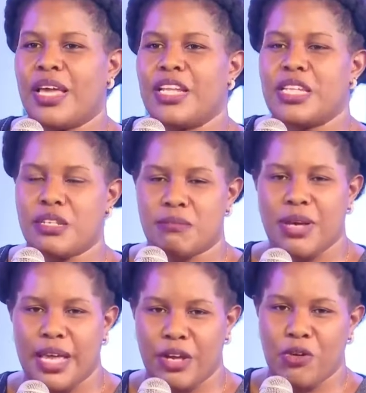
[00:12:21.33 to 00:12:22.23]
And in
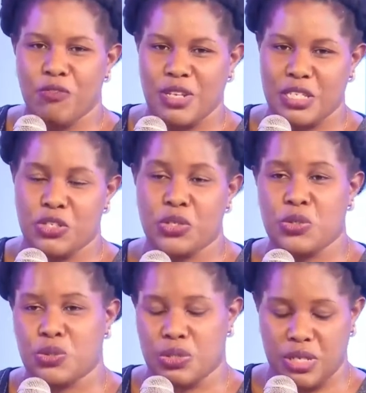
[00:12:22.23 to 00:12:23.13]
my
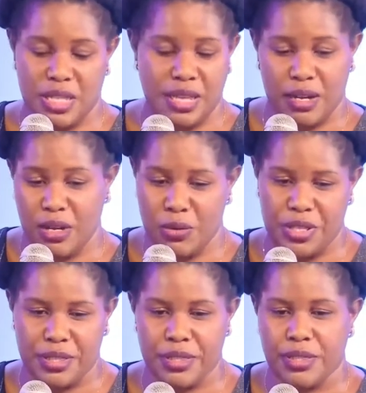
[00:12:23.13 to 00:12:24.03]
conversations in the car
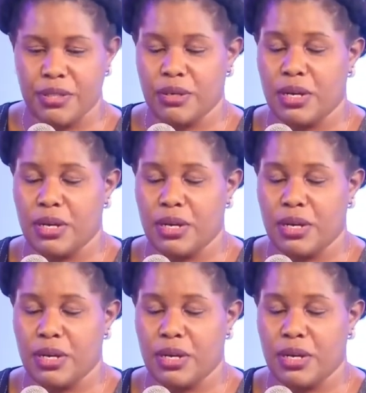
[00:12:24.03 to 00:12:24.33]
with